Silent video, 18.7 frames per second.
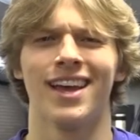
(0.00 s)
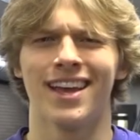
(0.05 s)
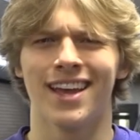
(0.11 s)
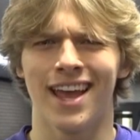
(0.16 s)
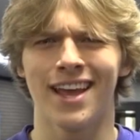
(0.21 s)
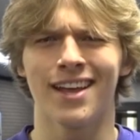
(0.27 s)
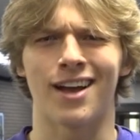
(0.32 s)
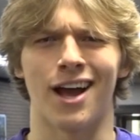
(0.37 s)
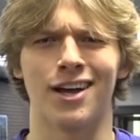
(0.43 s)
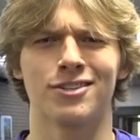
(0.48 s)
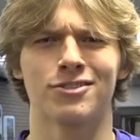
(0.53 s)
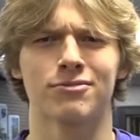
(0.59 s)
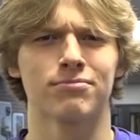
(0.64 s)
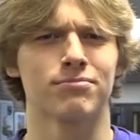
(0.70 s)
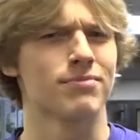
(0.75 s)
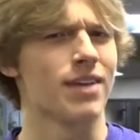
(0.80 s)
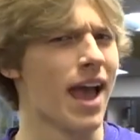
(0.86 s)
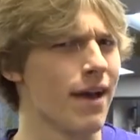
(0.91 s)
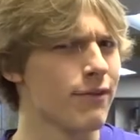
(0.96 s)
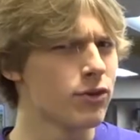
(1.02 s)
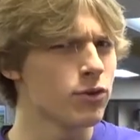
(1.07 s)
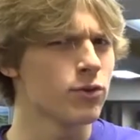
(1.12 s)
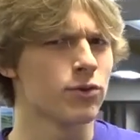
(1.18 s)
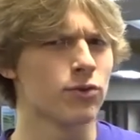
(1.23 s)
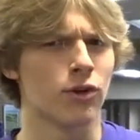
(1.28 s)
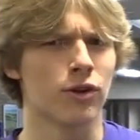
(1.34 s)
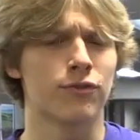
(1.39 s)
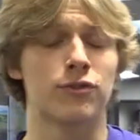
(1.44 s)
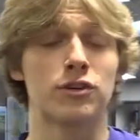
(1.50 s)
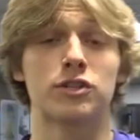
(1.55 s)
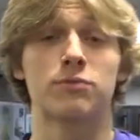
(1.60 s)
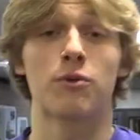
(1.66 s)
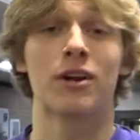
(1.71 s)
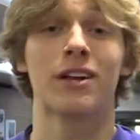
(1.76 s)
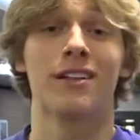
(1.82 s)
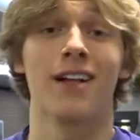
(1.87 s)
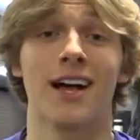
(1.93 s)
Hey guys, have you enrolled for
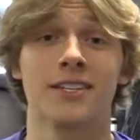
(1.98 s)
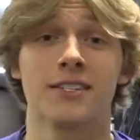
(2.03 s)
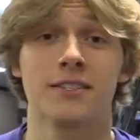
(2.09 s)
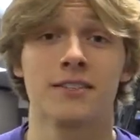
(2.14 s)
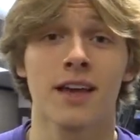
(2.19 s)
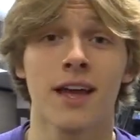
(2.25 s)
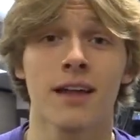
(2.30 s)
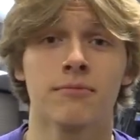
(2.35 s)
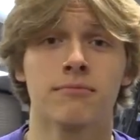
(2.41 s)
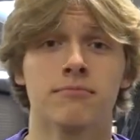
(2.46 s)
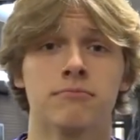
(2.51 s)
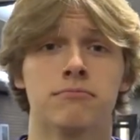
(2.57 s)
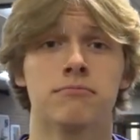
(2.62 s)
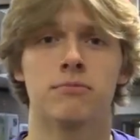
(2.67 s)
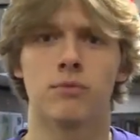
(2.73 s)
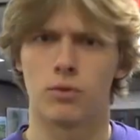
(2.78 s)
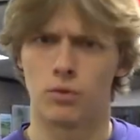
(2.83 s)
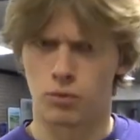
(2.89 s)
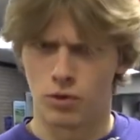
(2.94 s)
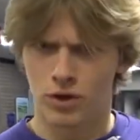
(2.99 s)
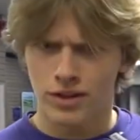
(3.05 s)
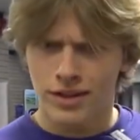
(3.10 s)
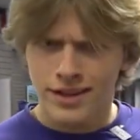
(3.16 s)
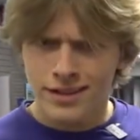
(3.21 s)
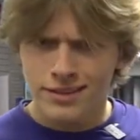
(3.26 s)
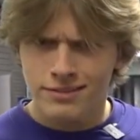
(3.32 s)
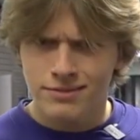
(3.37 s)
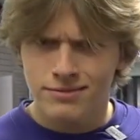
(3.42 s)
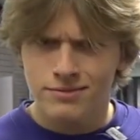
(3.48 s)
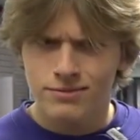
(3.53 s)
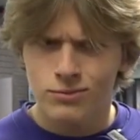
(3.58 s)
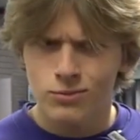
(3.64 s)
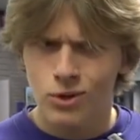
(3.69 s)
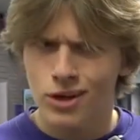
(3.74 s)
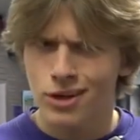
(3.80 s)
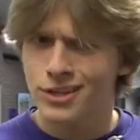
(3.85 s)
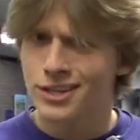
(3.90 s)
spring classes yet? Really?
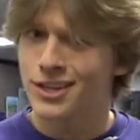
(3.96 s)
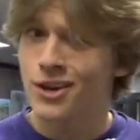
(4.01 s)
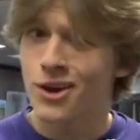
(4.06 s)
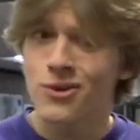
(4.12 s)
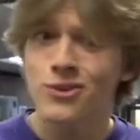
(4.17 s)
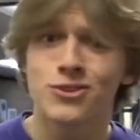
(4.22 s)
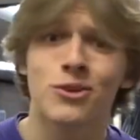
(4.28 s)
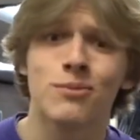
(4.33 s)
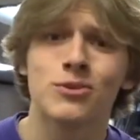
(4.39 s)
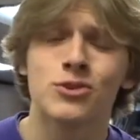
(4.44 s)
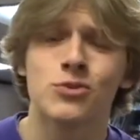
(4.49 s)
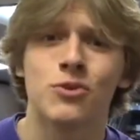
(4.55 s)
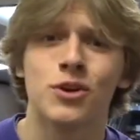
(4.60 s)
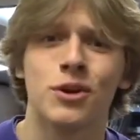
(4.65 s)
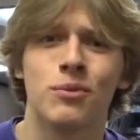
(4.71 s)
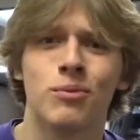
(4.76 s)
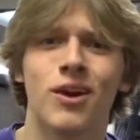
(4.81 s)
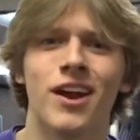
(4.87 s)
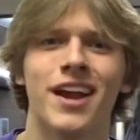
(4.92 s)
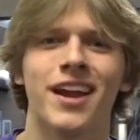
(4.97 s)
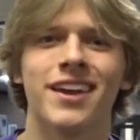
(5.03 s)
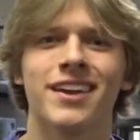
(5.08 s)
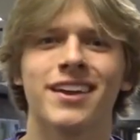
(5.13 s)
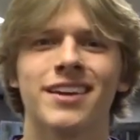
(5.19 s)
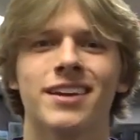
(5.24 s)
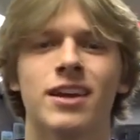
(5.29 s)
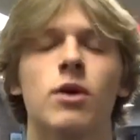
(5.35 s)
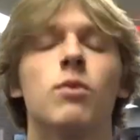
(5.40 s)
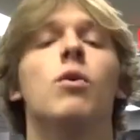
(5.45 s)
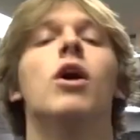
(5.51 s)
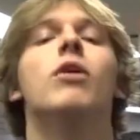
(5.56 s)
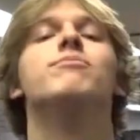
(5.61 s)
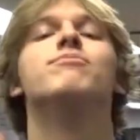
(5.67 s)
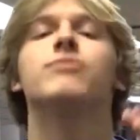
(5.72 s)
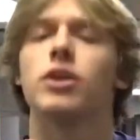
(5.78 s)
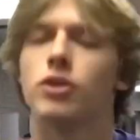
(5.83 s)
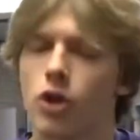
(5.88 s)
Well, you know it's almost winter break.
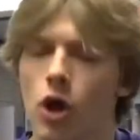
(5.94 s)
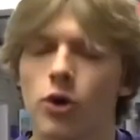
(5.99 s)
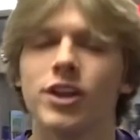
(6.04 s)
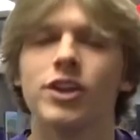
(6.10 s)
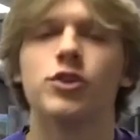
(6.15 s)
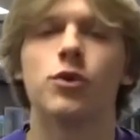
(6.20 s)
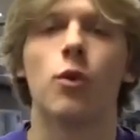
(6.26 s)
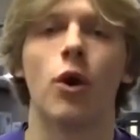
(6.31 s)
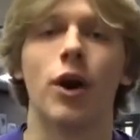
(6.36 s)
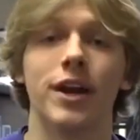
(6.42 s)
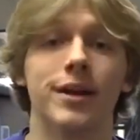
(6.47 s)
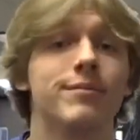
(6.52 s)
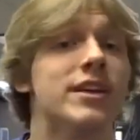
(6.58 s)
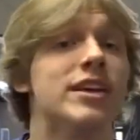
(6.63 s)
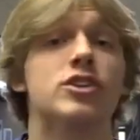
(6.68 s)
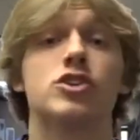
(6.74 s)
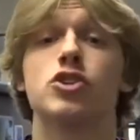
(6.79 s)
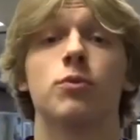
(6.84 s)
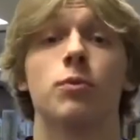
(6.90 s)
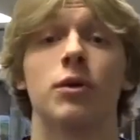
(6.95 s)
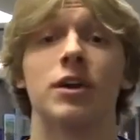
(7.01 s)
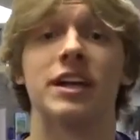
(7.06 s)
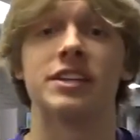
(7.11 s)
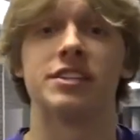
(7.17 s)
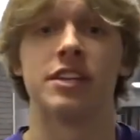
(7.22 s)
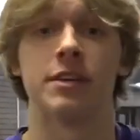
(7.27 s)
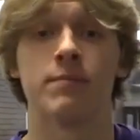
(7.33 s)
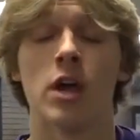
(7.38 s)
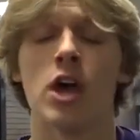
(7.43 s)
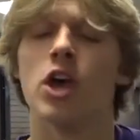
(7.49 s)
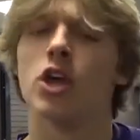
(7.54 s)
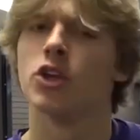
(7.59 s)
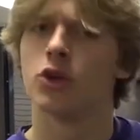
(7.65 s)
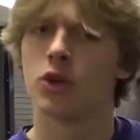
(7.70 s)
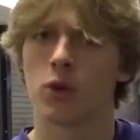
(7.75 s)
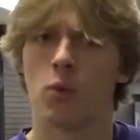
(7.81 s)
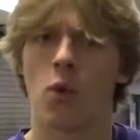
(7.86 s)
Well, no need to worry. It's super easy.
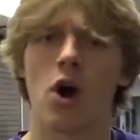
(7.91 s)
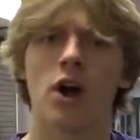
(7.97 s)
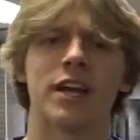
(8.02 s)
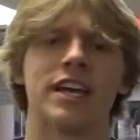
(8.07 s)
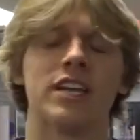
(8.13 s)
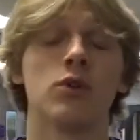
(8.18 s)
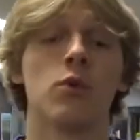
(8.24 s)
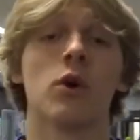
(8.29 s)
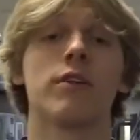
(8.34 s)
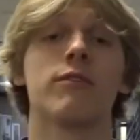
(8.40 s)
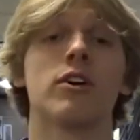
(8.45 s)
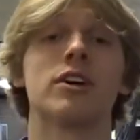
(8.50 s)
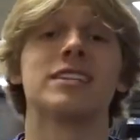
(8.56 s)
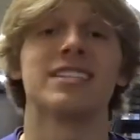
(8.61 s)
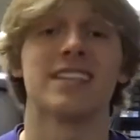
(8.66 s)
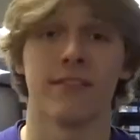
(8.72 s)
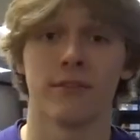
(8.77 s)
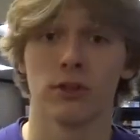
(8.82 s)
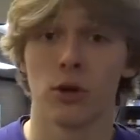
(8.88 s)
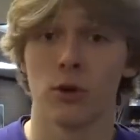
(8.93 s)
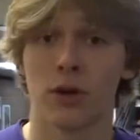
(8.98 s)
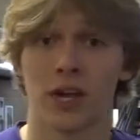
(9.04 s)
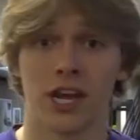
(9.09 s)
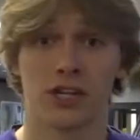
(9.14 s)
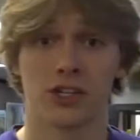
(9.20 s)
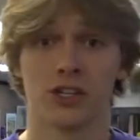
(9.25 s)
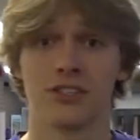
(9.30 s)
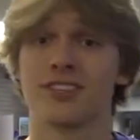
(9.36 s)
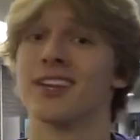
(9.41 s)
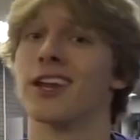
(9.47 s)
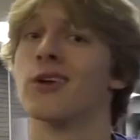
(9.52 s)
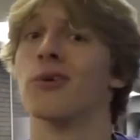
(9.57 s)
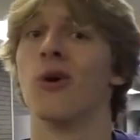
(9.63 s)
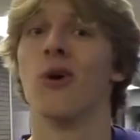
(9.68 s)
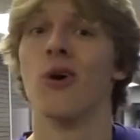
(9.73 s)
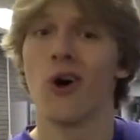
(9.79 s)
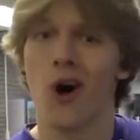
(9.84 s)
You can walk into one of our seven locations and
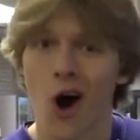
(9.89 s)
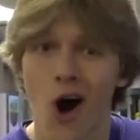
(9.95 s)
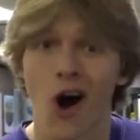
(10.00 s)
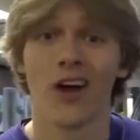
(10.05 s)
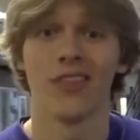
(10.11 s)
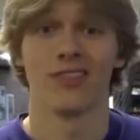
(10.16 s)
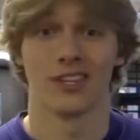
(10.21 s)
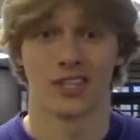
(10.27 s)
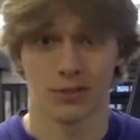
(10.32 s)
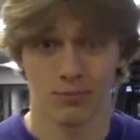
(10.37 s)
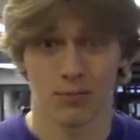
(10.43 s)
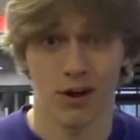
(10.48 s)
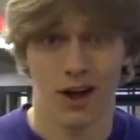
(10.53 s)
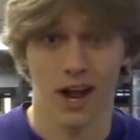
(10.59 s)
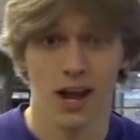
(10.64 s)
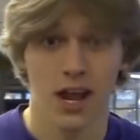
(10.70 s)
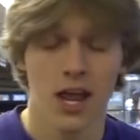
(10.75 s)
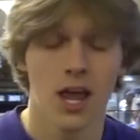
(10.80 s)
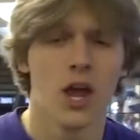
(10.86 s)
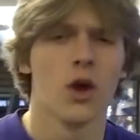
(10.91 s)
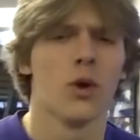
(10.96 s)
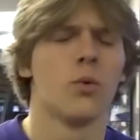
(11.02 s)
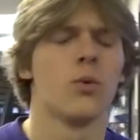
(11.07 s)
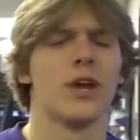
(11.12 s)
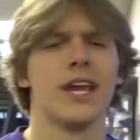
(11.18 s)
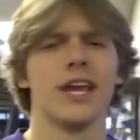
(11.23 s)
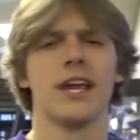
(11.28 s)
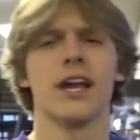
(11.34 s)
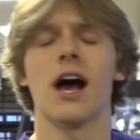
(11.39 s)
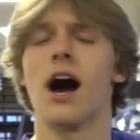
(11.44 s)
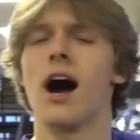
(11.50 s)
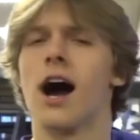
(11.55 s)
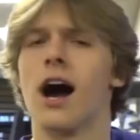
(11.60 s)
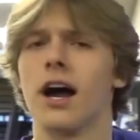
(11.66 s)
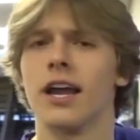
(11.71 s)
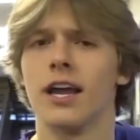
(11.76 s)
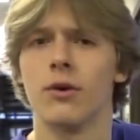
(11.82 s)
enroll on the spot. We
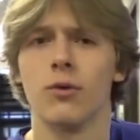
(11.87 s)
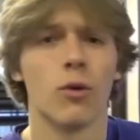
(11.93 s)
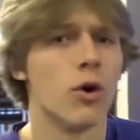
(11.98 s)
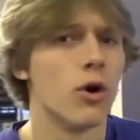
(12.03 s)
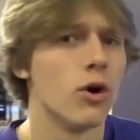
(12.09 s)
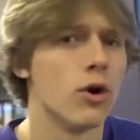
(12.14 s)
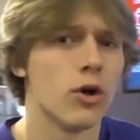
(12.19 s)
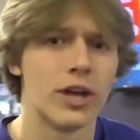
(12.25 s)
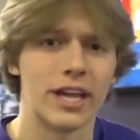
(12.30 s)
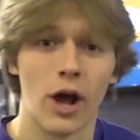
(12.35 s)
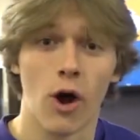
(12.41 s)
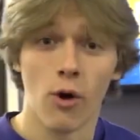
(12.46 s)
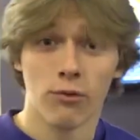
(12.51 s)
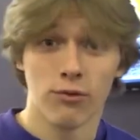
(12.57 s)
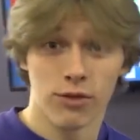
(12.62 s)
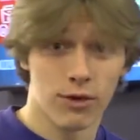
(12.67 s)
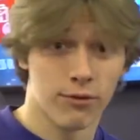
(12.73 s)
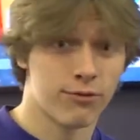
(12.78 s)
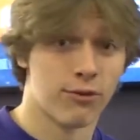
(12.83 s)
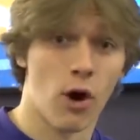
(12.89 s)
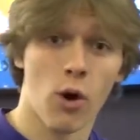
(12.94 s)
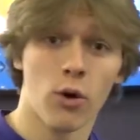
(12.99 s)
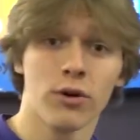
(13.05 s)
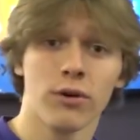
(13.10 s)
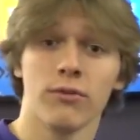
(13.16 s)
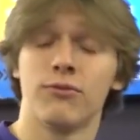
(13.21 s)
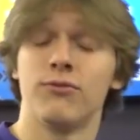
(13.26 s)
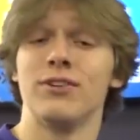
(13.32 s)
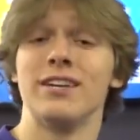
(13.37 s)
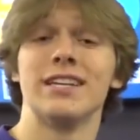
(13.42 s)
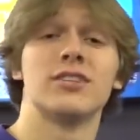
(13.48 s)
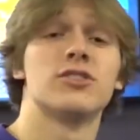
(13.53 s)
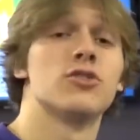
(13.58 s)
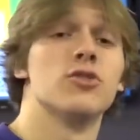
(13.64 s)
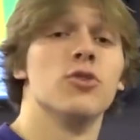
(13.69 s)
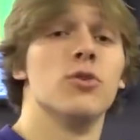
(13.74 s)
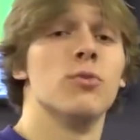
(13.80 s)
uh, enroll over the phone, via
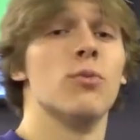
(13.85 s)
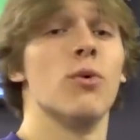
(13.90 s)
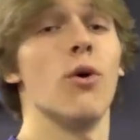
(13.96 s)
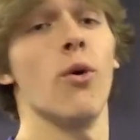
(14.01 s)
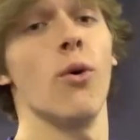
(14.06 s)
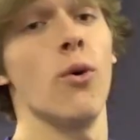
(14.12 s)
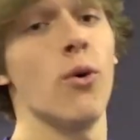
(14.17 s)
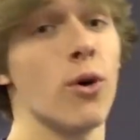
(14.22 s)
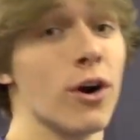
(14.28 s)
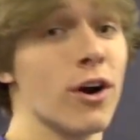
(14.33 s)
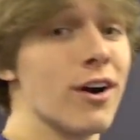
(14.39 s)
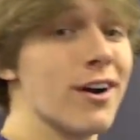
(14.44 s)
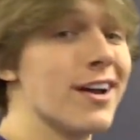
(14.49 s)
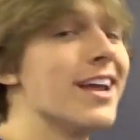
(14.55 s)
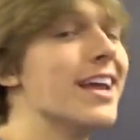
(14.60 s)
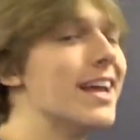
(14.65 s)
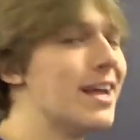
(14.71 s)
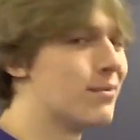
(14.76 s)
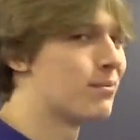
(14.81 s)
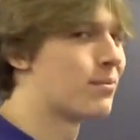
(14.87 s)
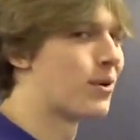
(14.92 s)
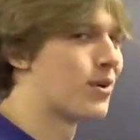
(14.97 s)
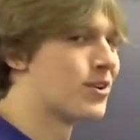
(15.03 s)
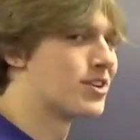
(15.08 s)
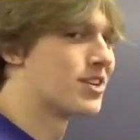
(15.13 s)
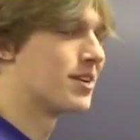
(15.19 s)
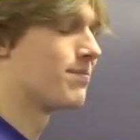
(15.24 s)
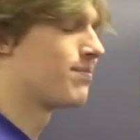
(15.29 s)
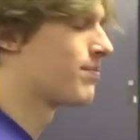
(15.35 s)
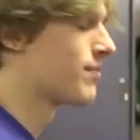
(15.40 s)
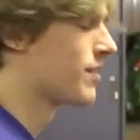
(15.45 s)
Zoom, or in person.